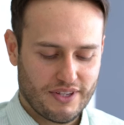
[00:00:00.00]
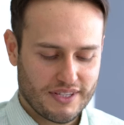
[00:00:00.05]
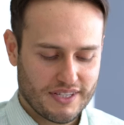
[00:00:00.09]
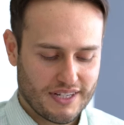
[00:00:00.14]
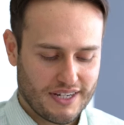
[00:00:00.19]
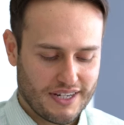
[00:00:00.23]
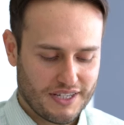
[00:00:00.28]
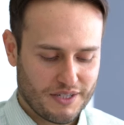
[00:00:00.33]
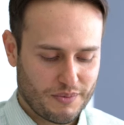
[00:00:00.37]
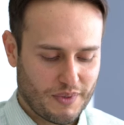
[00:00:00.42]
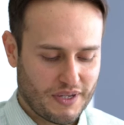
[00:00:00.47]
Well, it's a
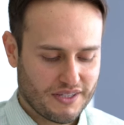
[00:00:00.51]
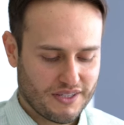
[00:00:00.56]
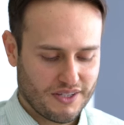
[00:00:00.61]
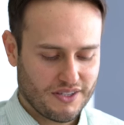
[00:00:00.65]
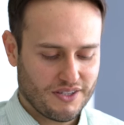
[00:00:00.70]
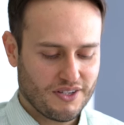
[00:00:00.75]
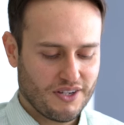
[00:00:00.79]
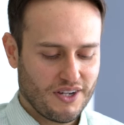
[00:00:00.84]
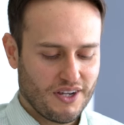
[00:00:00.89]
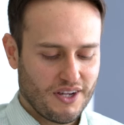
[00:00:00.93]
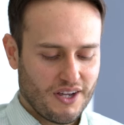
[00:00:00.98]
nice
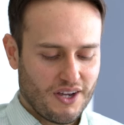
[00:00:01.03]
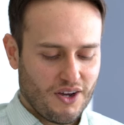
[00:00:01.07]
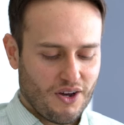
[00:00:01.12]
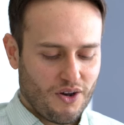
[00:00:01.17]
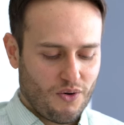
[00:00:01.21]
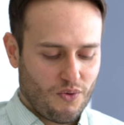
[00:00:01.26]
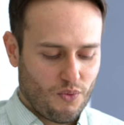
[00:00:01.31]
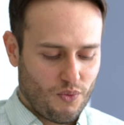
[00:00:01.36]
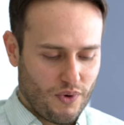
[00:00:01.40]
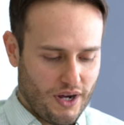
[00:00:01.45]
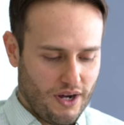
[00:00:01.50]
message.
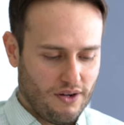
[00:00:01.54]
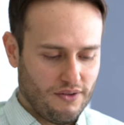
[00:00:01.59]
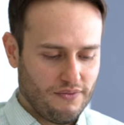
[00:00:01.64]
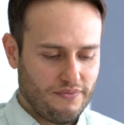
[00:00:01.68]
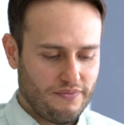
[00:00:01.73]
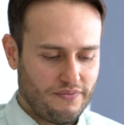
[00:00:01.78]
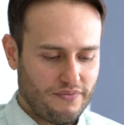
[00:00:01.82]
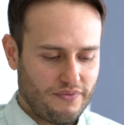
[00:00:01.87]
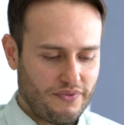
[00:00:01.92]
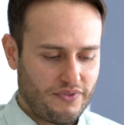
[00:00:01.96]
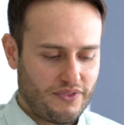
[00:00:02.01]

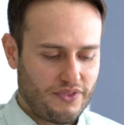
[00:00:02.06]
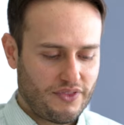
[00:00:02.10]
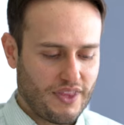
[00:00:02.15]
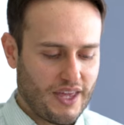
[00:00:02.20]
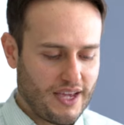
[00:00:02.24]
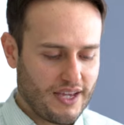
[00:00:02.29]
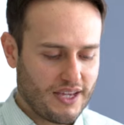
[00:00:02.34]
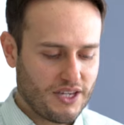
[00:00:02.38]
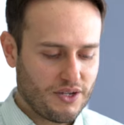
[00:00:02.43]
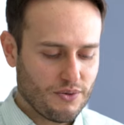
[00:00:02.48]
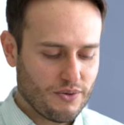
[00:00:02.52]
Well,
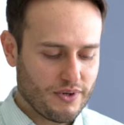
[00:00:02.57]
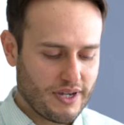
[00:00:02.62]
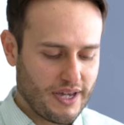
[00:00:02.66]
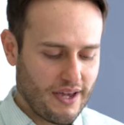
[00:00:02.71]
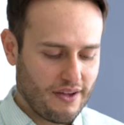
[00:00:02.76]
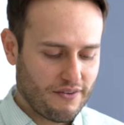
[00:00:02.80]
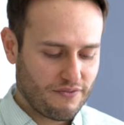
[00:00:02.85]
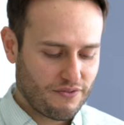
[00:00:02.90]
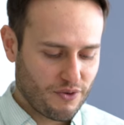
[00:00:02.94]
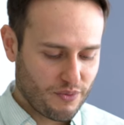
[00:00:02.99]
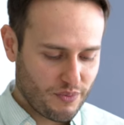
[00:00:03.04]
thank you
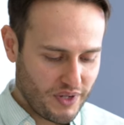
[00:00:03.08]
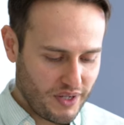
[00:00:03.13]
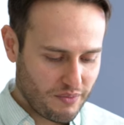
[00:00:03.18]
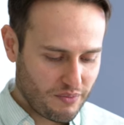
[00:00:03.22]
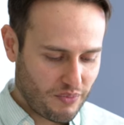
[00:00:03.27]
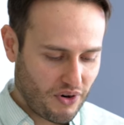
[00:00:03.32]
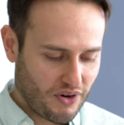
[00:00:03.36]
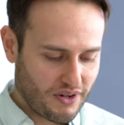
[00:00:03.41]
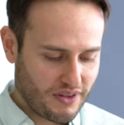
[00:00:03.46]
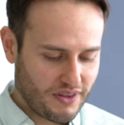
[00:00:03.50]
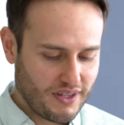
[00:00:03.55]
again for being
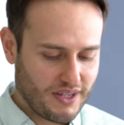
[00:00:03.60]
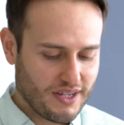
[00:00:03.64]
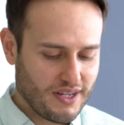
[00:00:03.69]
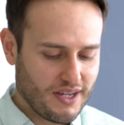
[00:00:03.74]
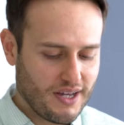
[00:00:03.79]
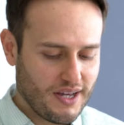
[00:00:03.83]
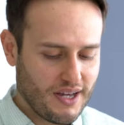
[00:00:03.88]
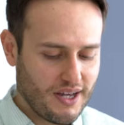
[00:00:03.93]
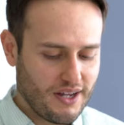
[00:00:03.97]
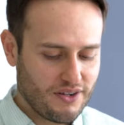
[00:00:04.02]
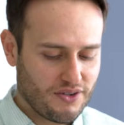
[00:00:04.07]
part of the
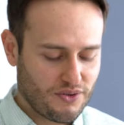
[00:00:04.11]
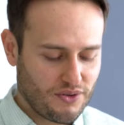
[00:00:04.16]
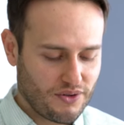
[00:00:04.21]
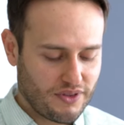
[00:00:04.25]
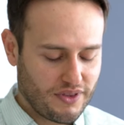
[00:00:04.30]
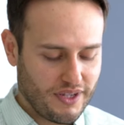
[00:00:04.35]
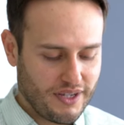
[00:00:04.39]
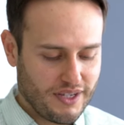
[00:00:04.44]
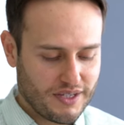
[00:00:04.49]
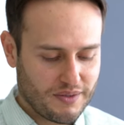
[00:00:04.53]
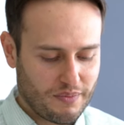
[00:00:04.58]
uh,
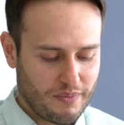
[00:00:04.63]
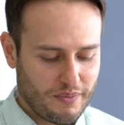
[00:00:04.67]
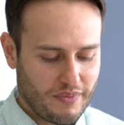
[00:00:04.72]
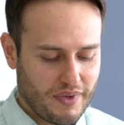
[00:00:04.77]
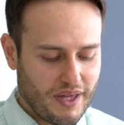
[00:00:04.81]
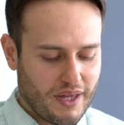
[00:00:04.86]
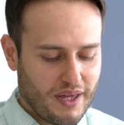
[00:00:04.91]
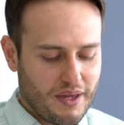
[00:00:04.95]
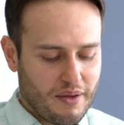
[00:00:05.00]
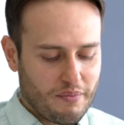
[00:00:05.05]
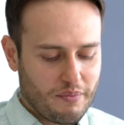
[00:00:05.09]
Northeast
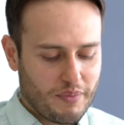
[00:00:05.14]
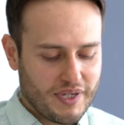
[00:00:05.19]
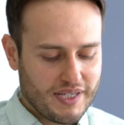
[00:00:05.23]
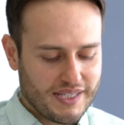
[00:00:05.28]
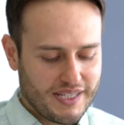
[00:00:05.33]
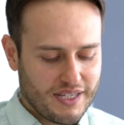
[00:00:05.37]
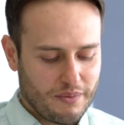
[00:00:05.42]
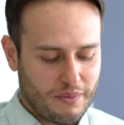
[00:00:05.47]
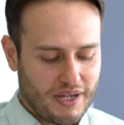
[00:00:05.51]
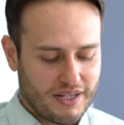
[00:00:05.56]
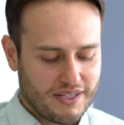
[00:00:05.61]

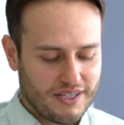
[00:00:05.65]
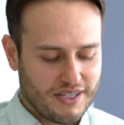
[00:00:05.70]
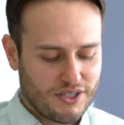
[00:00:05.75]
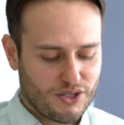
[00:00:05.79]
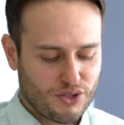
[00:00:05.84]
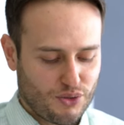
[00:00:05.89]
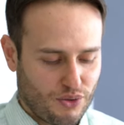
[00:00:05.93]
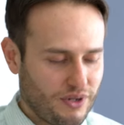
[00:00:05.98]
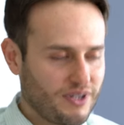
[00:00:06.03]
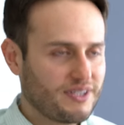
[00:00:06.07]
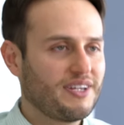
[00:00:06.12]
BC Métis
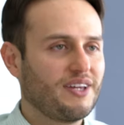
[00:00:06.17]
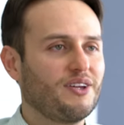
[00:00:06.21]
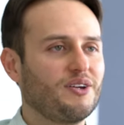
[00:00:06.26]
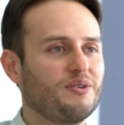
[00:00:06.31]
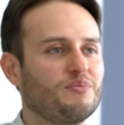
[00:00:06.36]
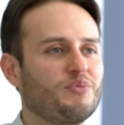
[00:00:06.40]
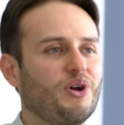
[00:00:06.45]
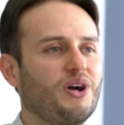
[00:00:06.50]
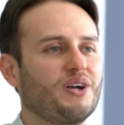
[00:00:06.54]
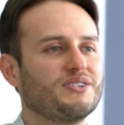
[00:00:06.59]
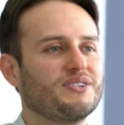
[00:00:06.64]

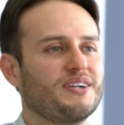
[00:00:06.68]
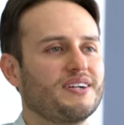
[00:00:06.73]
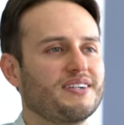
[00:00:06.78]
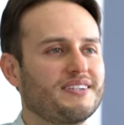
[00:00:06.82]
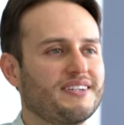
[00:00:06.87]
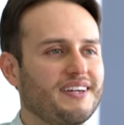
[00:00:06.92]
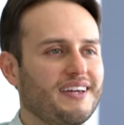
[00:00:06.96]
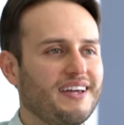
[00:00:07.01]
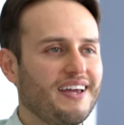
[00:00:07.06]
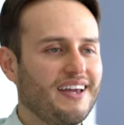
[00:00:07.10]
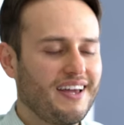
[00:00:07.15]
Storytelling
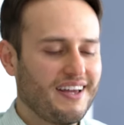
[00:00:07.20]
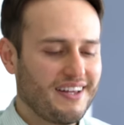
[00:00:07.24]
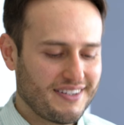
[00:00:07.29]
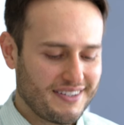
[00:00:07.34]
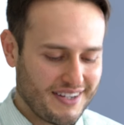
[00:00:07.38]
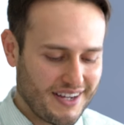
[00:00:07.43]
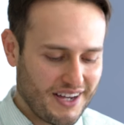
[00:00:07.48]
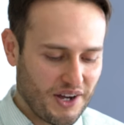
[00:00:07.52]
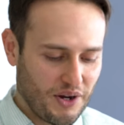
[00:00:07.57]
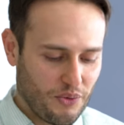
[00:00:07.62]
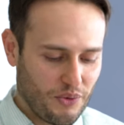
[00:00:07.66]
Project,
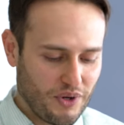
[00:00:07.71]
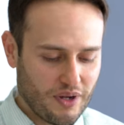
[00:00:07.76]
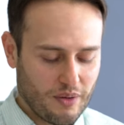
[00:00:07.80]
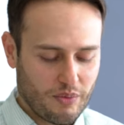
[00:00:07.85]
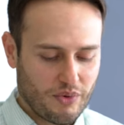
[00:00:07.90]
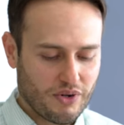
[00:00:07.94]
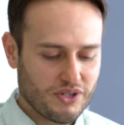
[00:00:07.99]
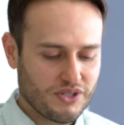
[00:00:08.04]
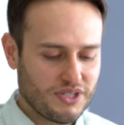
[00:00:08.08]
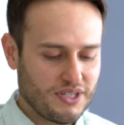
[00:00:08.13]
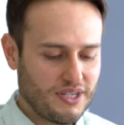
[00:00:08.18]
and uh, we
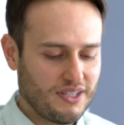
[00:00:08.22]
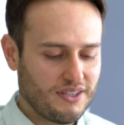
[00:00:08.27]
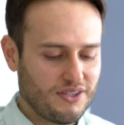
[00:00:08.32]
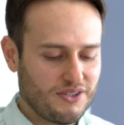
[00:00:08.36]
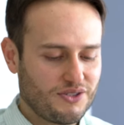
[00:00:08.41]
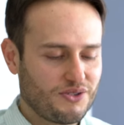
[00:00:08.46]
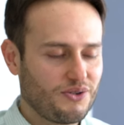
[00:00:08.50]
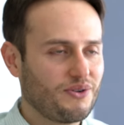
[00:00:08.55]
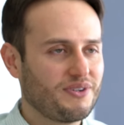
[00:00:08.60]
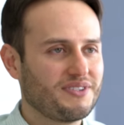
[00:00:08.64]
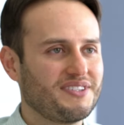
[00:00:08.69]
appreciate the
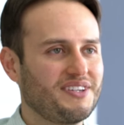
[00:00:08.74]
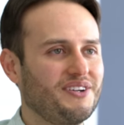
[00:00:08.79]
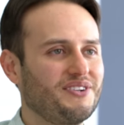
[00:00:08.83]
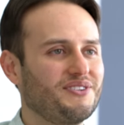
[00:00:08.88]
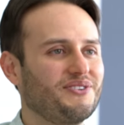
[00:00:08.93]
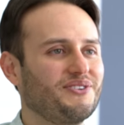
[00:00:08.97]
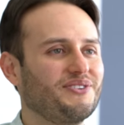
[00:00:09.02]
stories that you